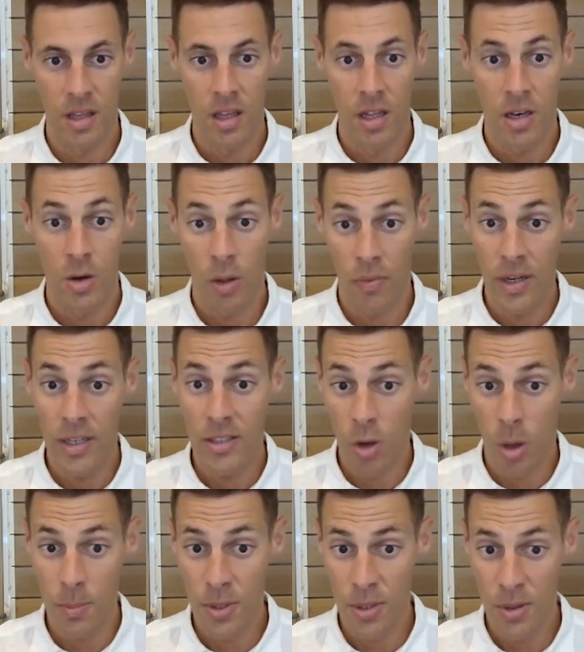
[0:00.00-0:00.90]
Not that
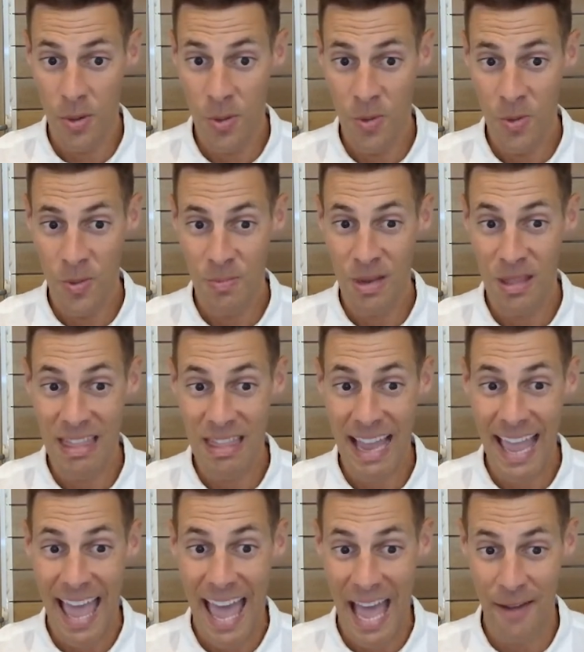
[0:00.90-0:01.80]
it's optional, but
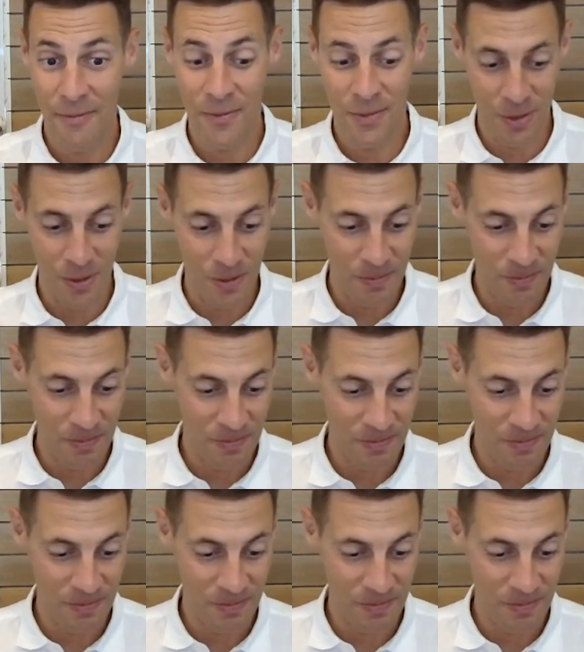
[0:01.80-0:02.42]
they have to,